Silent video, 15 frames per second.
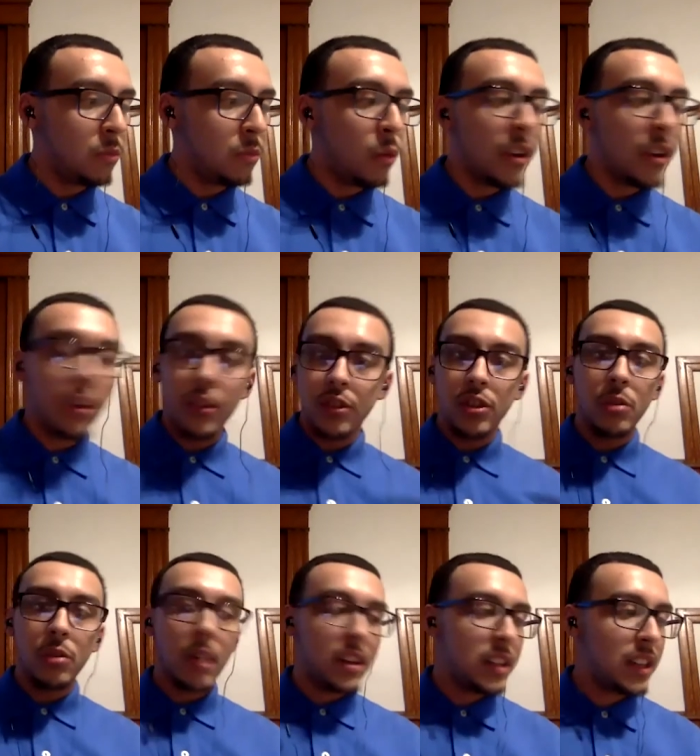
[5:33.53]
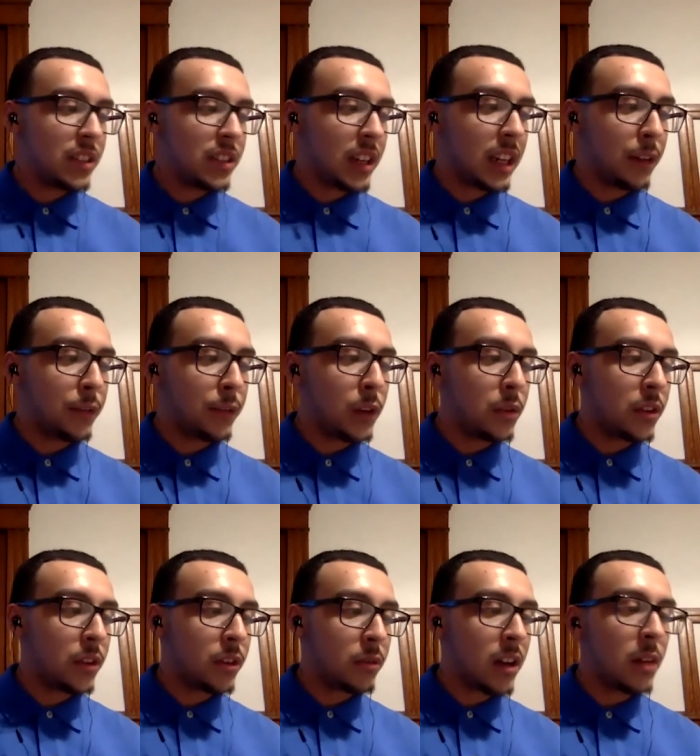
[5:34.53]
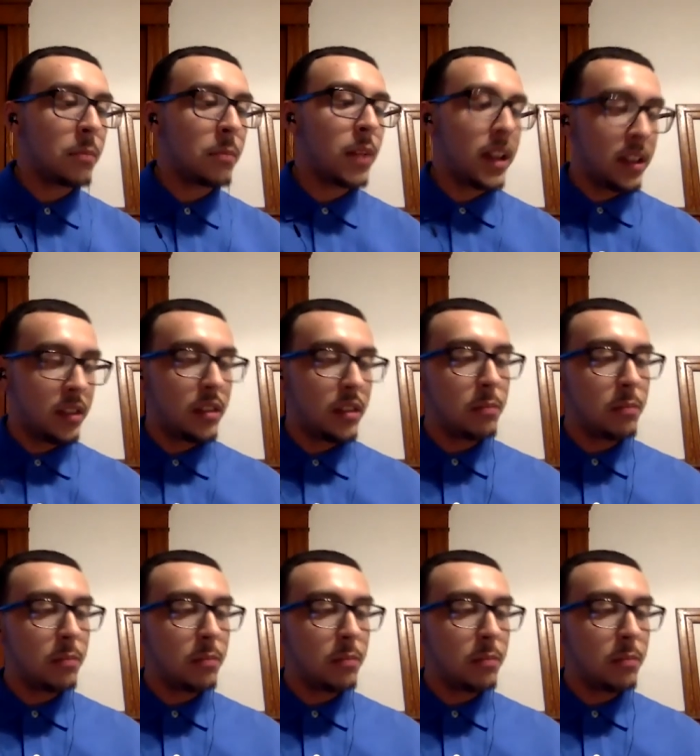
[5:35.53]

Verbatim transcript: One of the two ideas that get floated around by